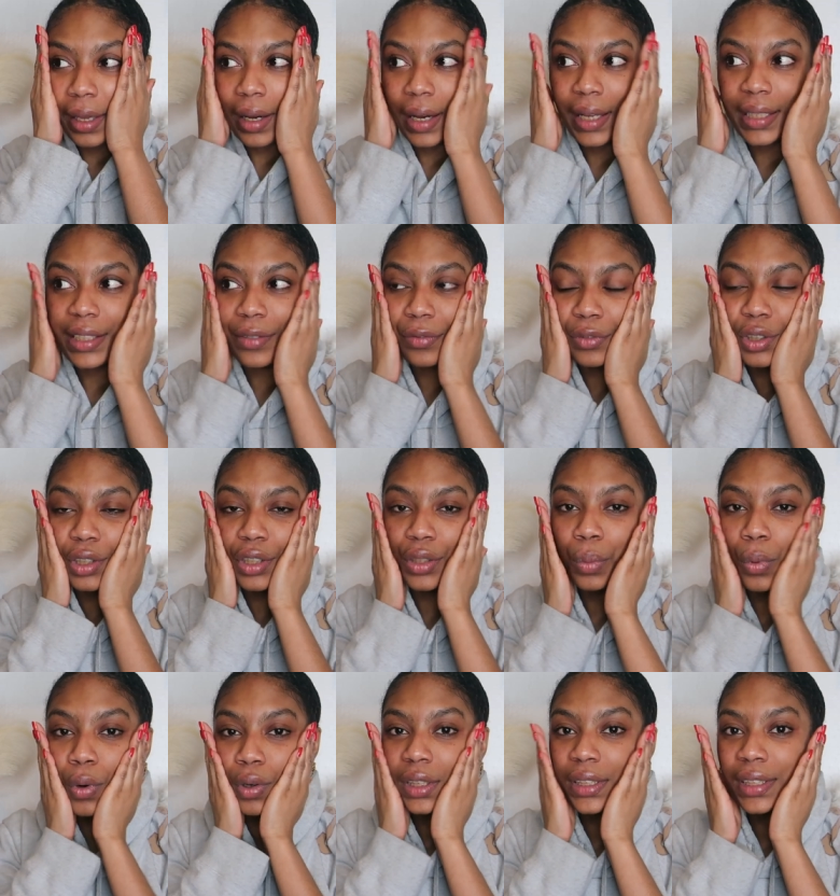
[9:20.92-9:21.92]
guys, I've
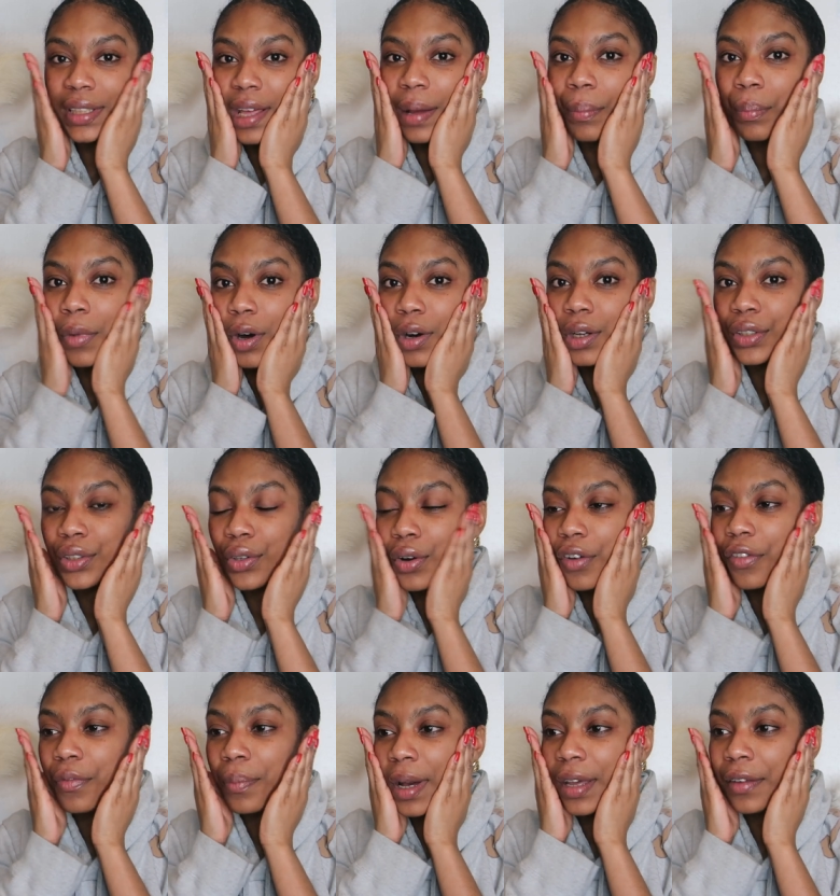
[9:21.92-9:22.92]
just washed that mask
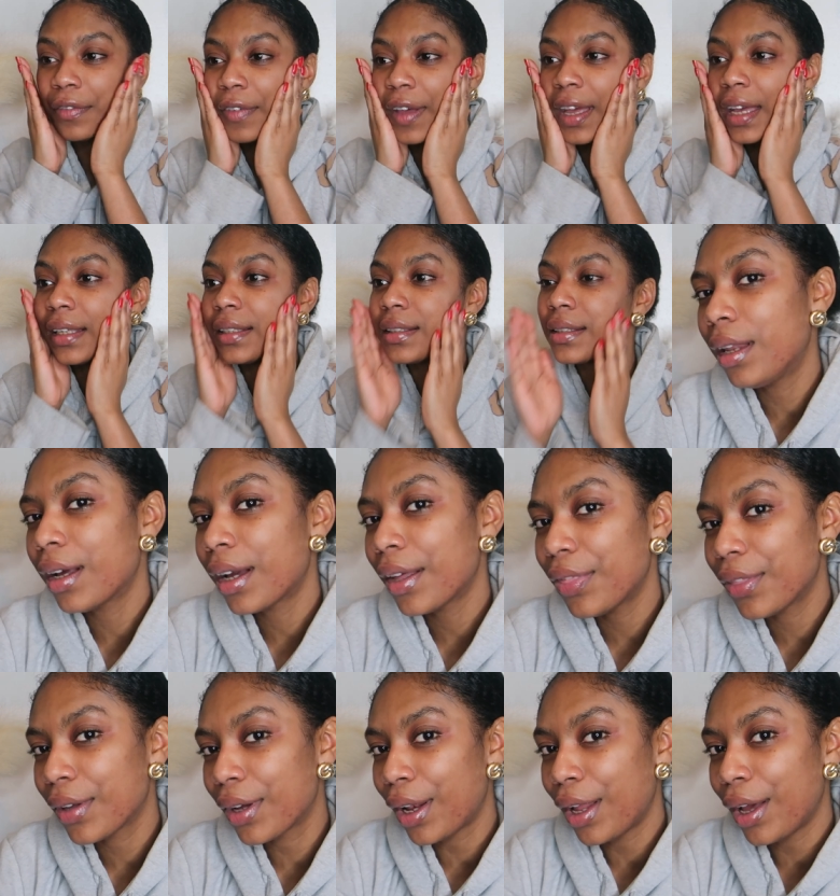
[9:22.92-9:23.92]
off my face. Look
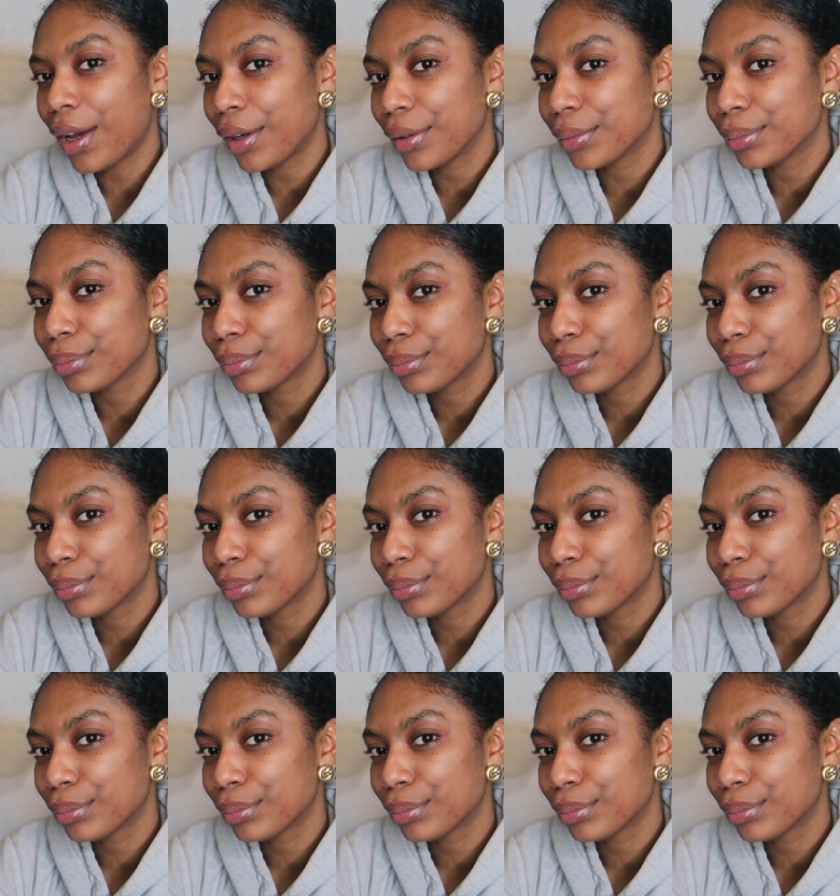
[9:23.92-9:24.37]
at the glow.